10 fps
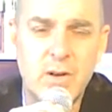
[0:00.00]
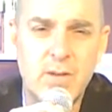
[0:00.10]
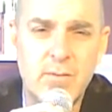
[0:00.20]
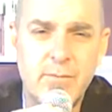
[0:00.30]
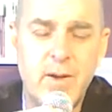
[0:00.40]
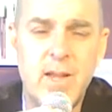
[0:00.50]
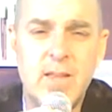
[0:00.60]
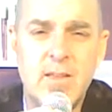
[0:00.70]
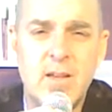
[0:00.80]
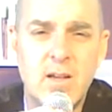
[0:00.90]

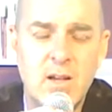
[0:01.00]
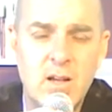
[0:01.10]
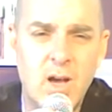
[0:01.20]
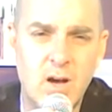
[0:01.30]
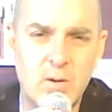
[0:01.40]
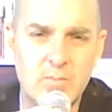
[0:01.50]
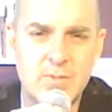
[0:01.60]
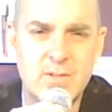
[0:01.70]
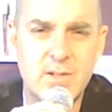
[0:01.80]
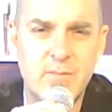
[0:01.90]
faith
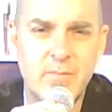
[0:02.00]
comes